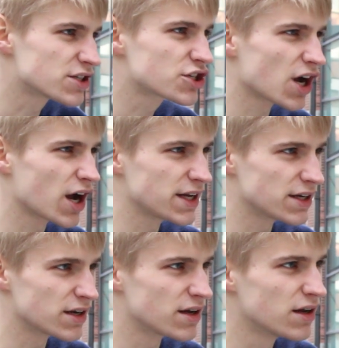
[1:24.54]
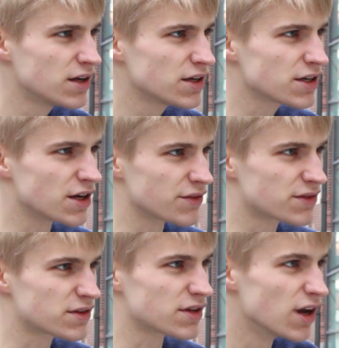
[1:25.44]
it tried to shine,
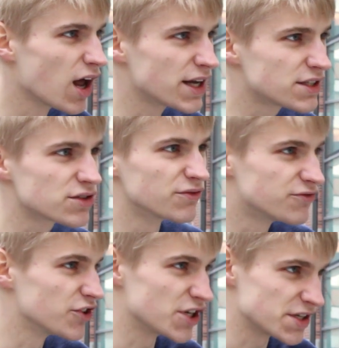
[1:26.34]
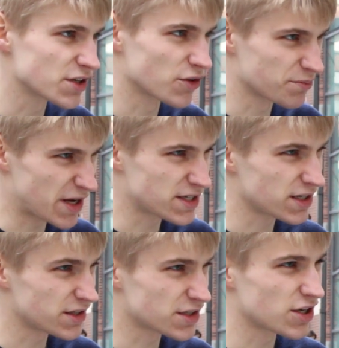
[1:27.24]
the light of reason
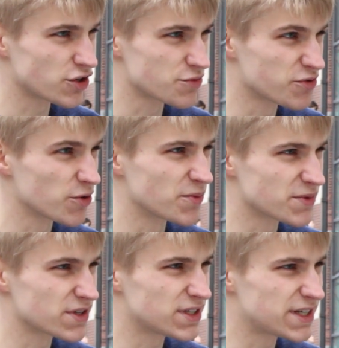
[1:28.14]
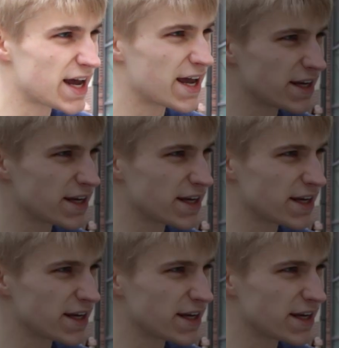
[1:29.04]
on basically the social problems of